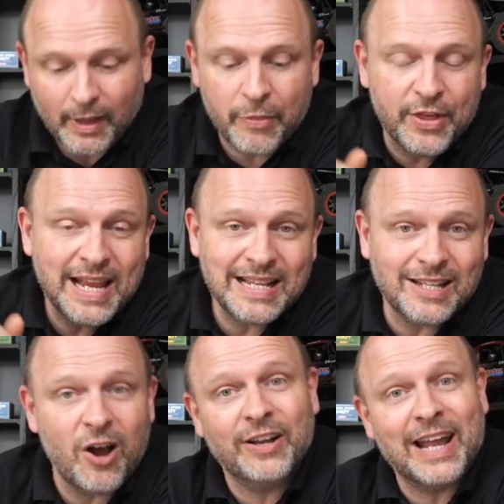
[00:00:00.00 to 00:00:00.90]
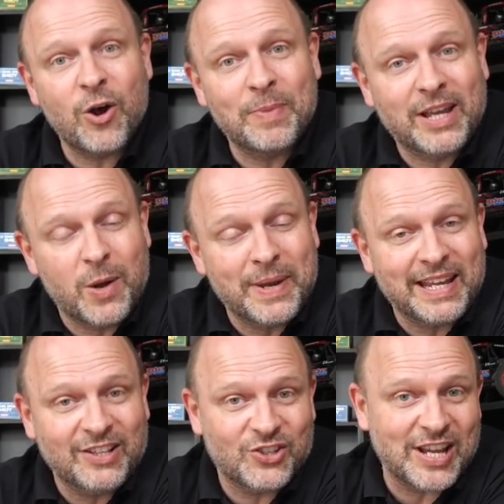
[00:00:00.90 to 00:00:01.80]
These are now
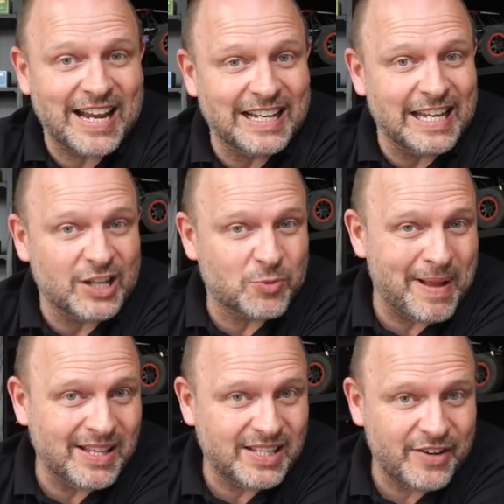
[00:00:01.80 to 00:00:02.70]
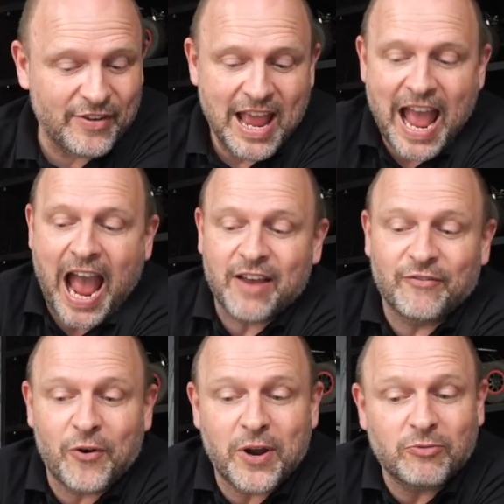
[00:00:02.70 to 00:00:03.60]
becoming insanely expensive and
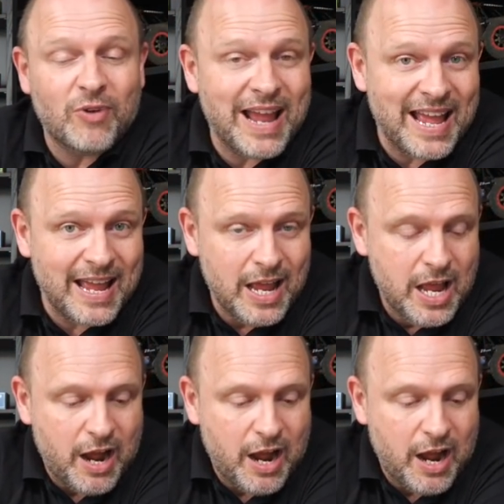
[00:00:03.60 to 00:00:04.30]
very rare.